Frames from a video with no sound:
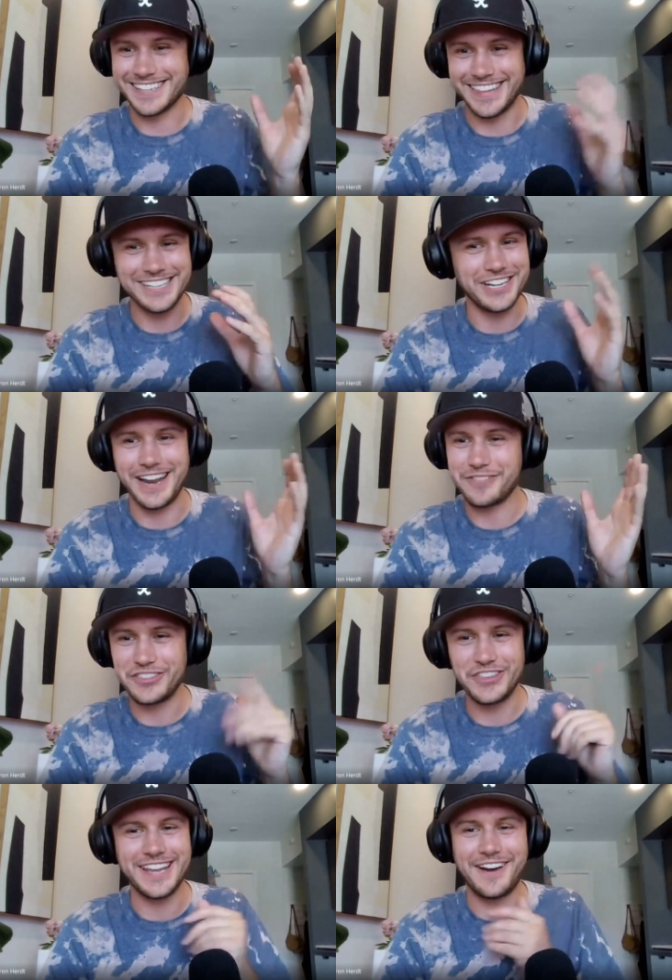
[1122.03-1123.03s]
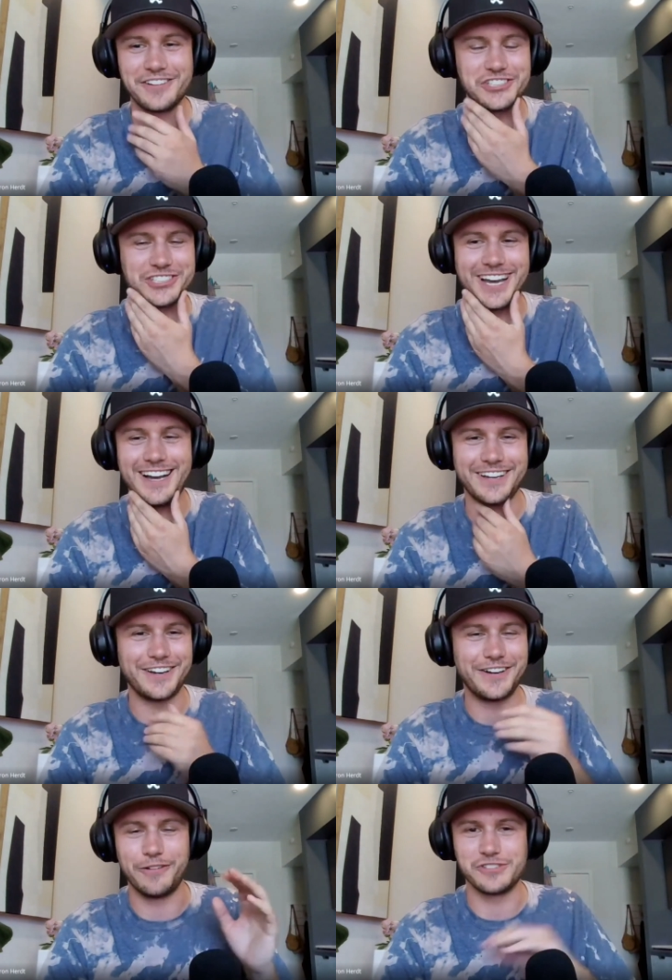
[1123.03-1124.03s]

was like, they shut everything down in Chicago.